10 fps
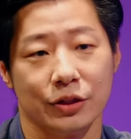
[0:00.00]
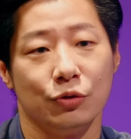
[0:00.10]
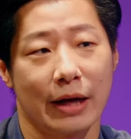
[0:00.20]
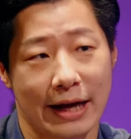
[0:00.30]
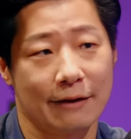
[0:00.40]

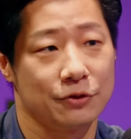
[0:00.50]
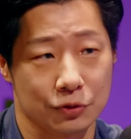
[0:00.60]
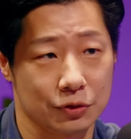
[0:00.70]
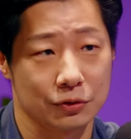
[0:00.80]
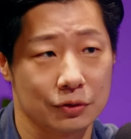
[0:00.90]
you have to
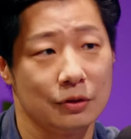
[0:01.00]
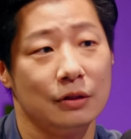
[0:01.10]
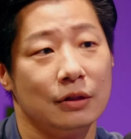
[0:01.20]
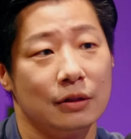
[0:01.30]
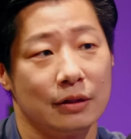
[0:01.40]
do.
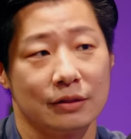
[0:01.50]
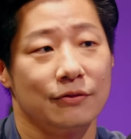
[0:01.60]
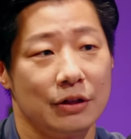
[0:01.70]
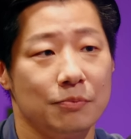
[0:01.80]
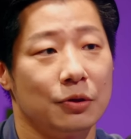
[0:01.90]
That's
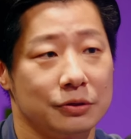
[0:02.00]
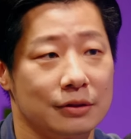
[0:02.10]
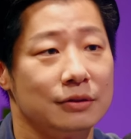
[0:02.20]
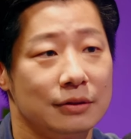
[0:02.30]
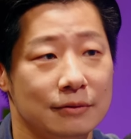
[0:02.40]
very
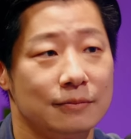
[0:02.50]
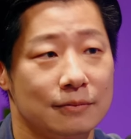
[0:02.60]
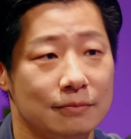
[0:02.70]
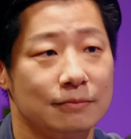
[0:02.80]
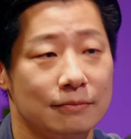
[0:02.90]
important.
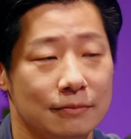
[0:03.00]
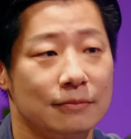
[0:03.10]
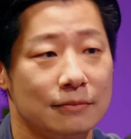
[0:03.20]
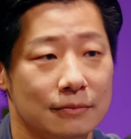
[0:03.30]
Yes, it has to